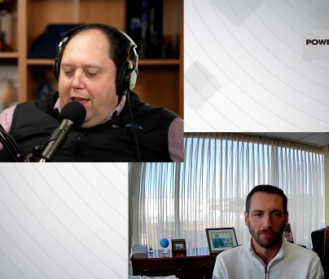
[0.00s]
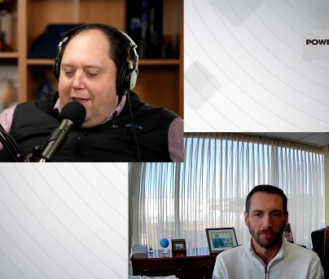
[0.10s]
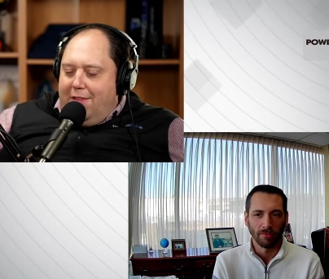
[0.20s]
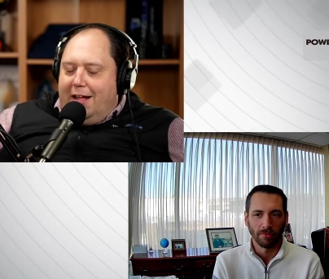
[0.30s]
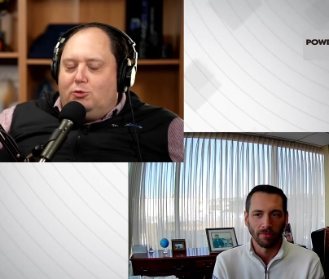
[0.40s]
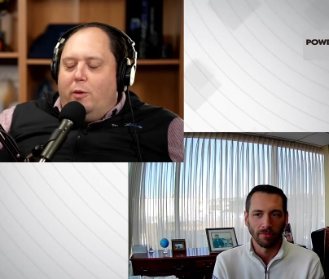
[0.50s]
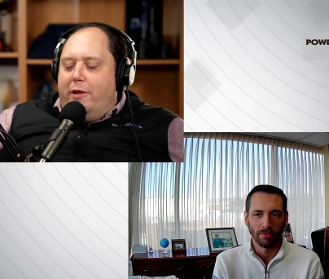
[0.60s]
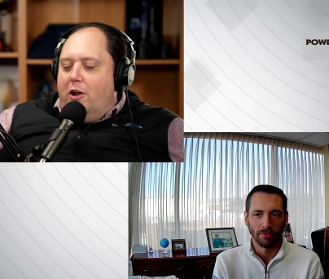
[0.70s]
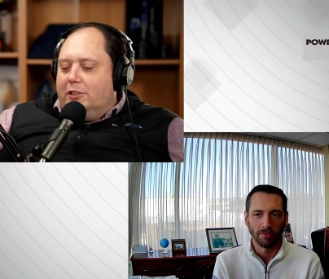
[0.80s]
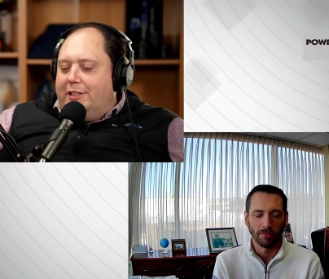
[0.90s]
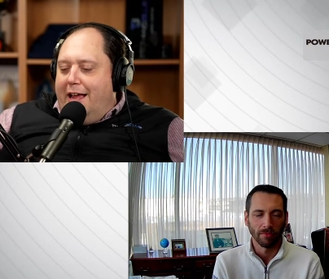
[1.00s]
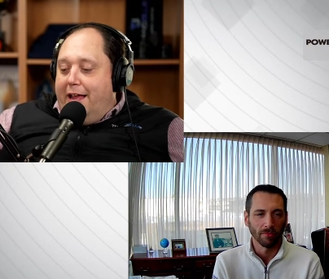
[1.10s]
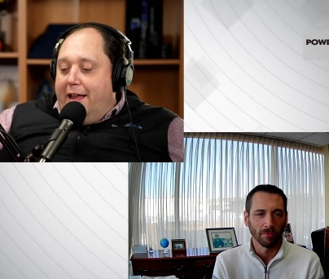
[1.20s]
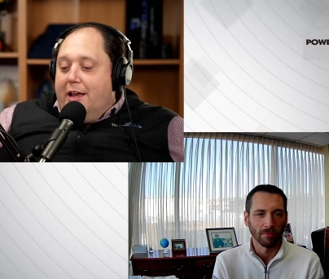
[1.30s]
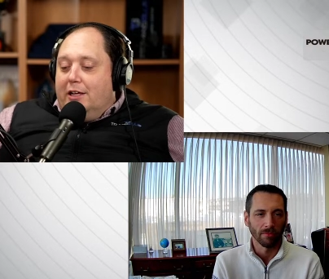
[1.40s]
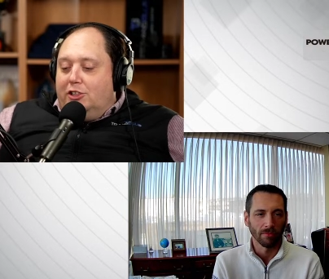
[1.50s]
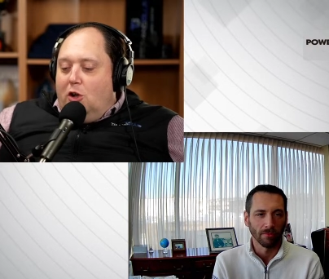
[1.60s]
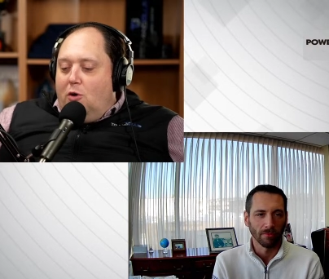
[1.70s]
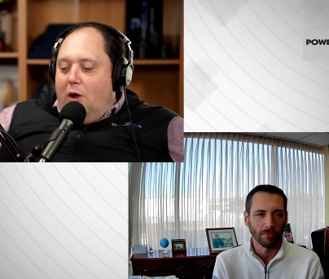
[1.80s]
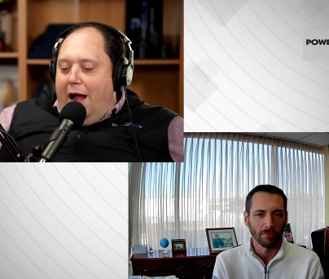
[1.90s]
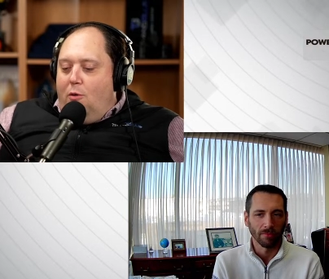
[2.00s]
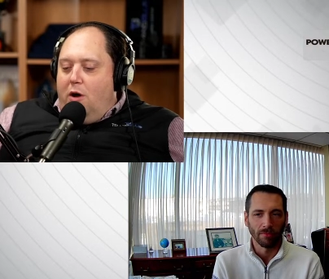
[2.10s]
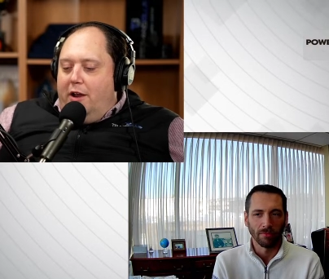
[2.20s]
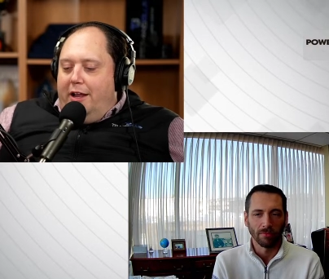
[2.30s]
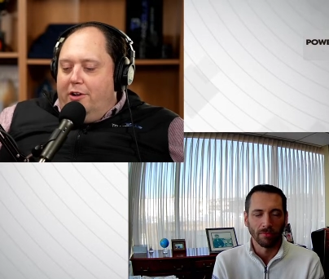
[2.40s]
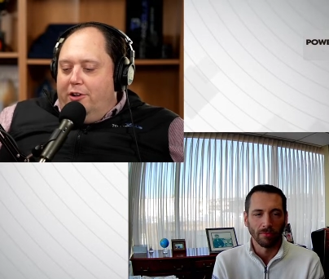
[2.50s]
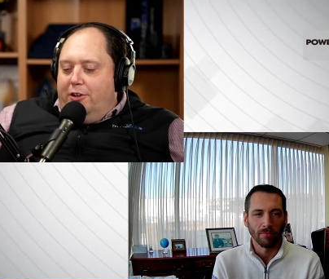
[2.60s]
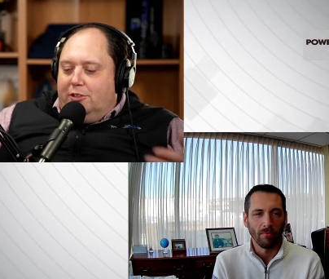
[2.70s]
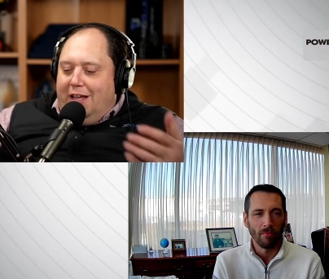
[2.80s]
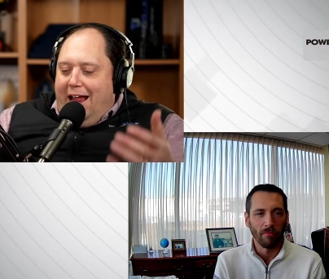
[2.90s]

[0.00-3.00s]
Speaker 1: and that's where we are today. So I want to introduce